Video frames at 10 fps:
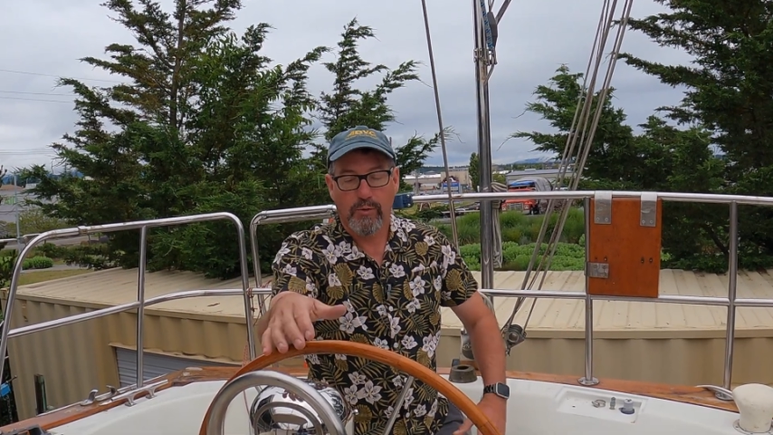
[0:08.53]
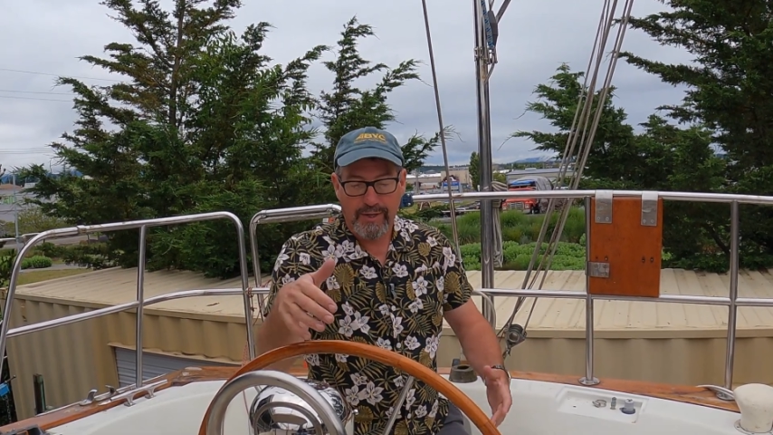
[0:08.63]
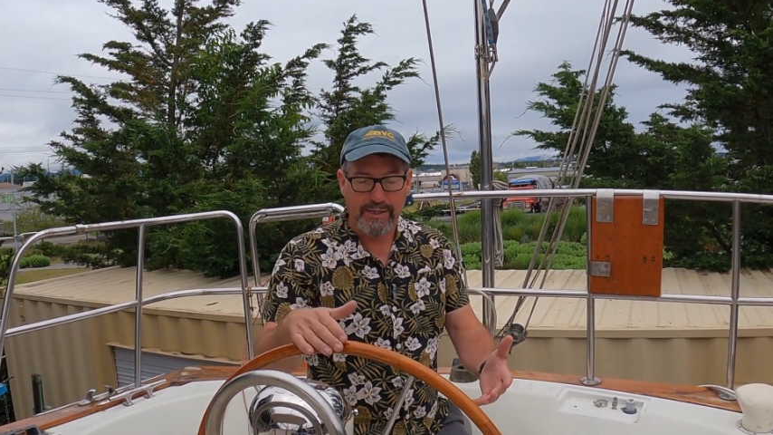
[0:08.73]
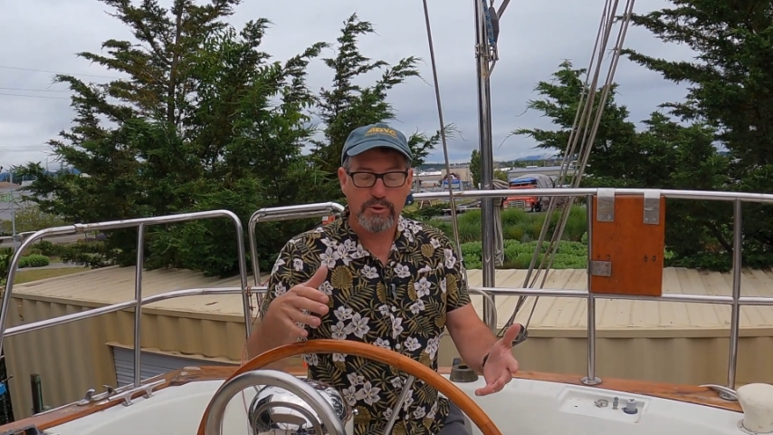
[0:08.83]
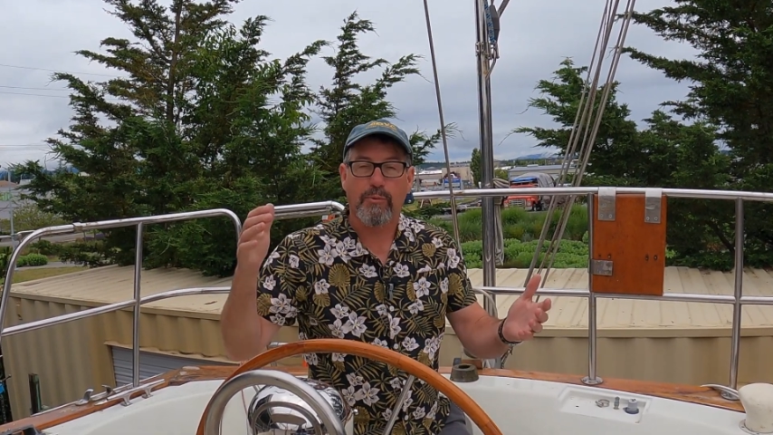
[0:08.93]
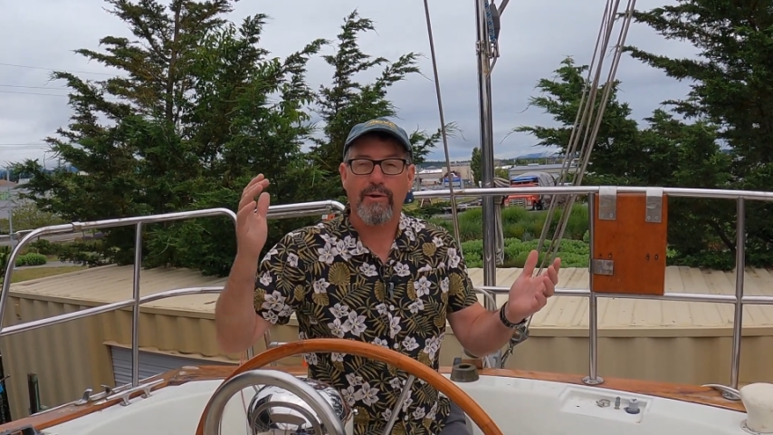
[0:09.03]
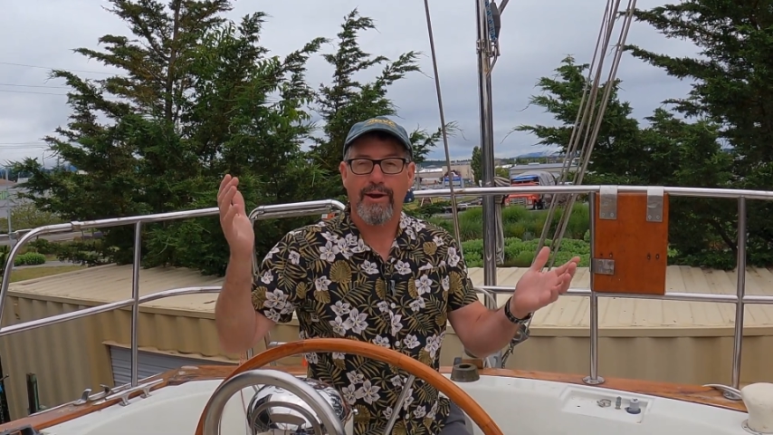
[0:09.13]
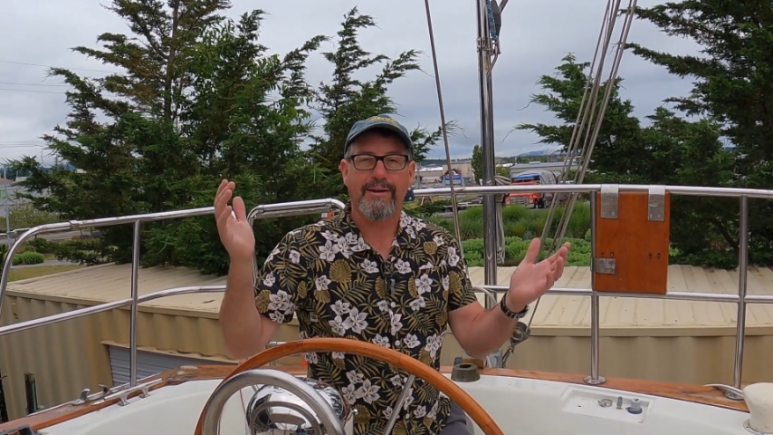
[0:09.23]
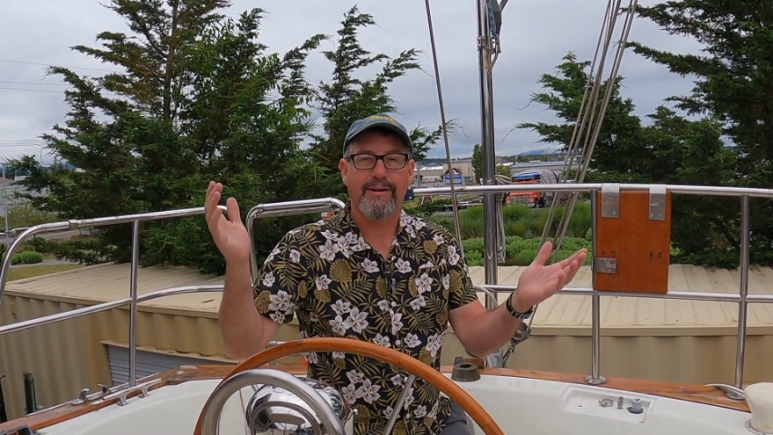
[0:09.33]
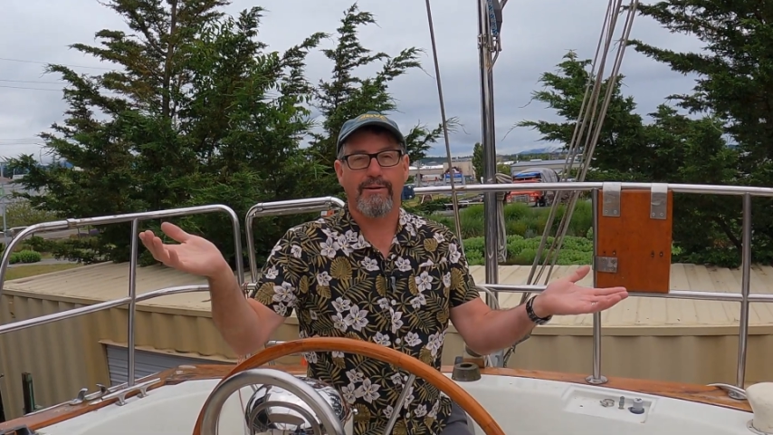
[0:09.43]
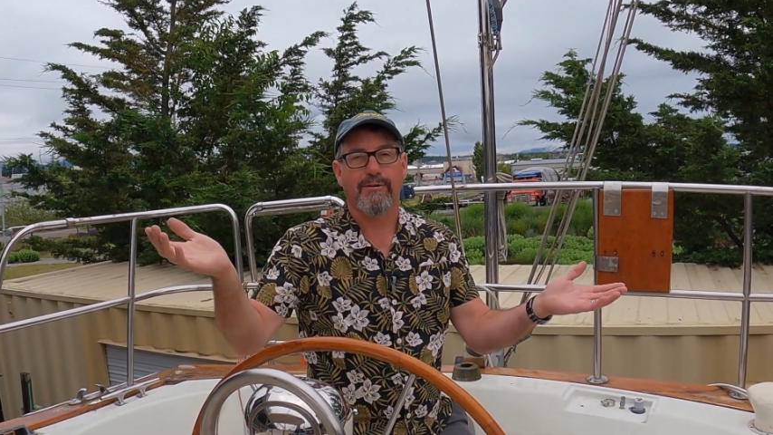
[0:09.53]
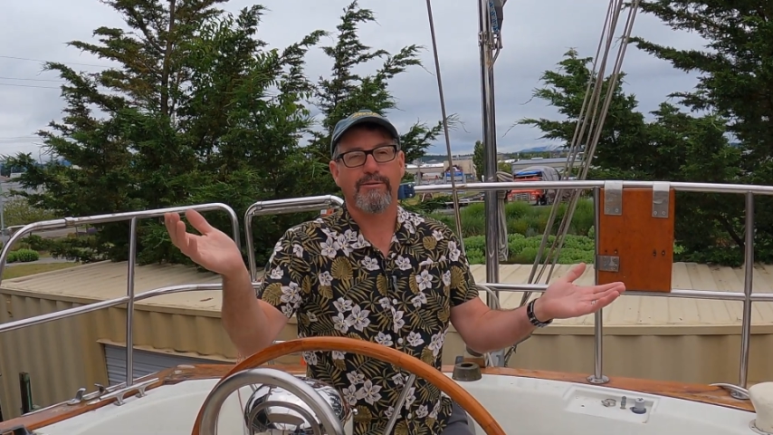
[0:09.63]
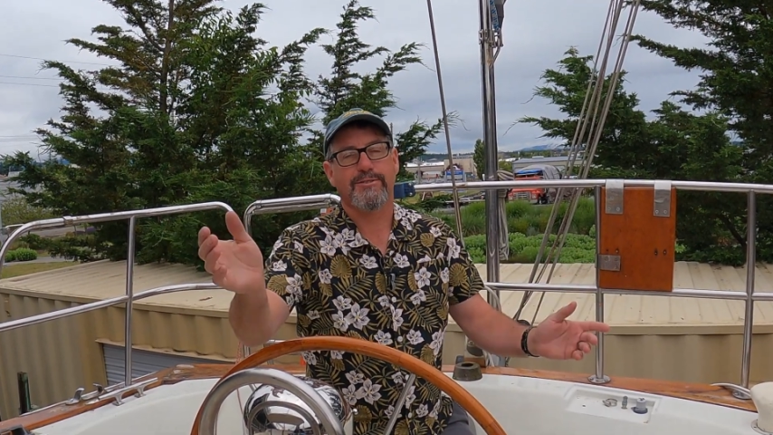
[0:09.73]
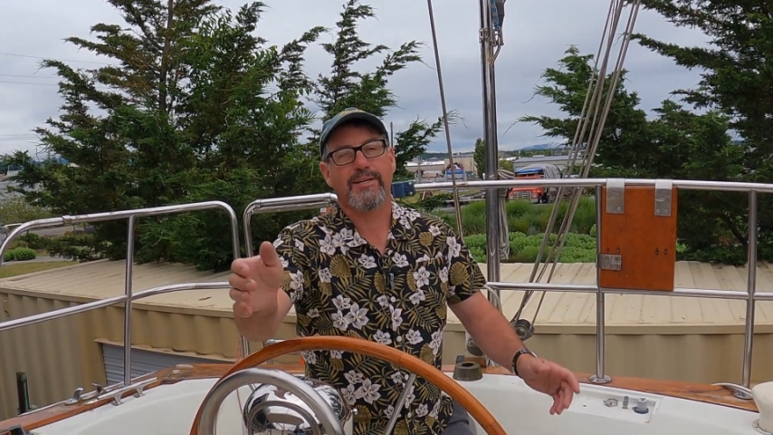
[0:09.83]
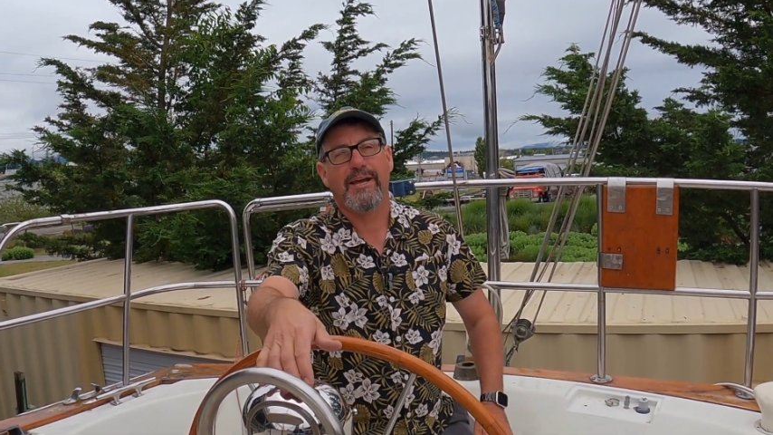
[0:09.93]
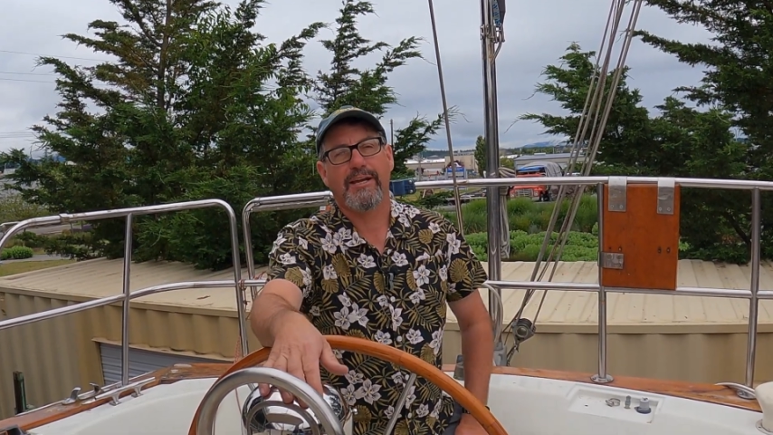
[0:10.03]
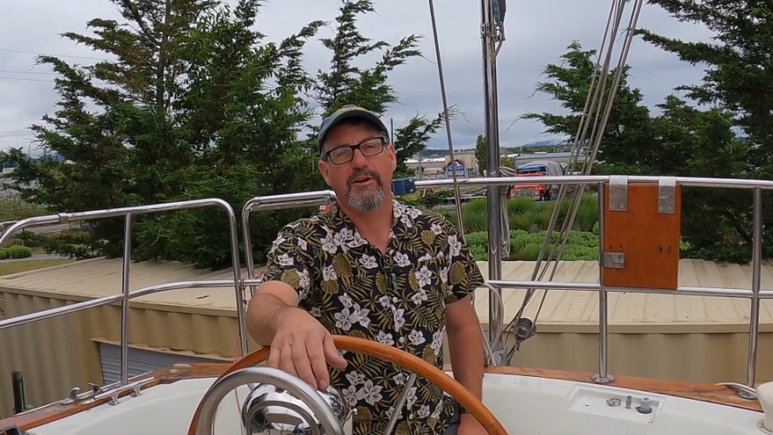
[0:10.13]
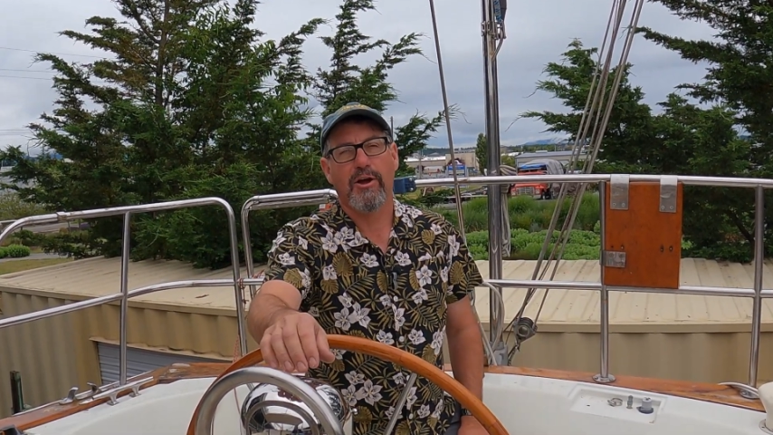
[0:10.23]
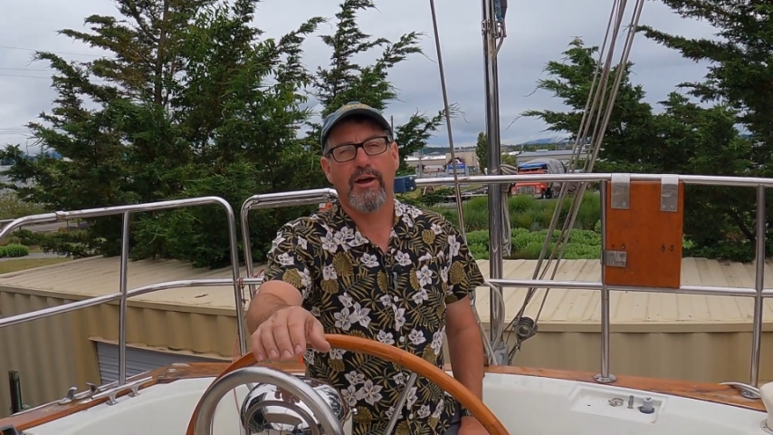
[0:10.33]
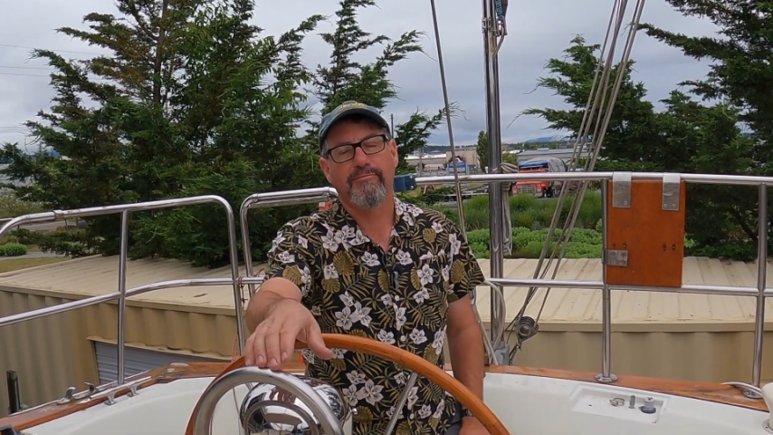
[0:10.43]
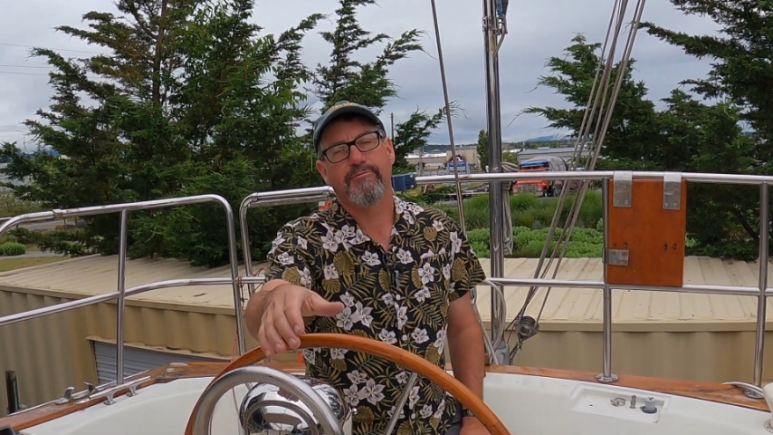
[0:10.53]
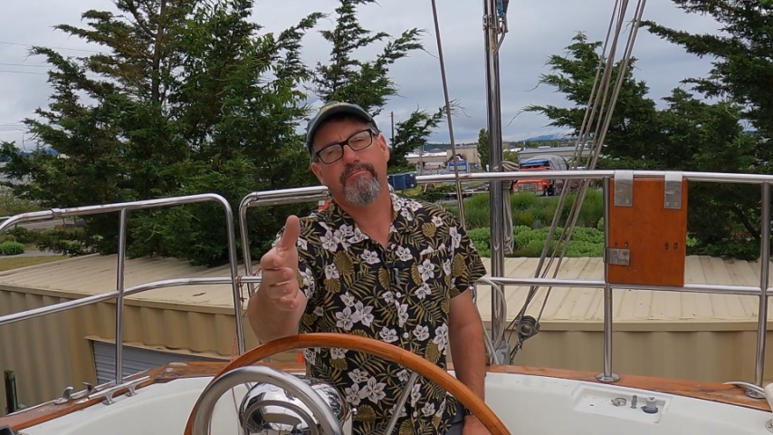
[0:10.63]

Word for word: King's Pride here's taken off.